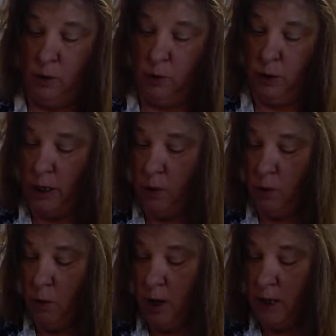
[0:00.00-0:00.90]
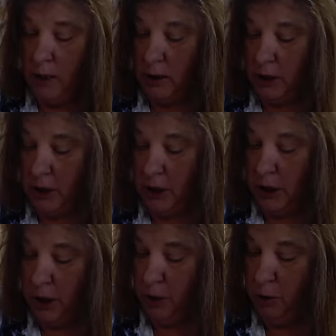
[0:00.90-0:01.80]
we don't want
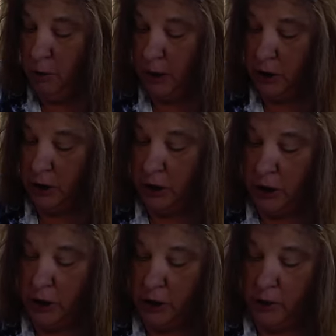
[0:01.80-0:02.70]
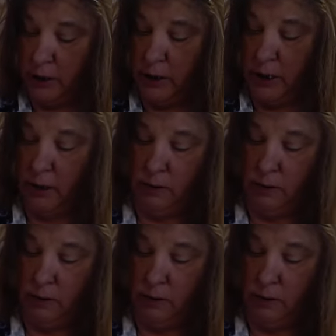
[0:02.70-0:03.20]
too much ginger in there.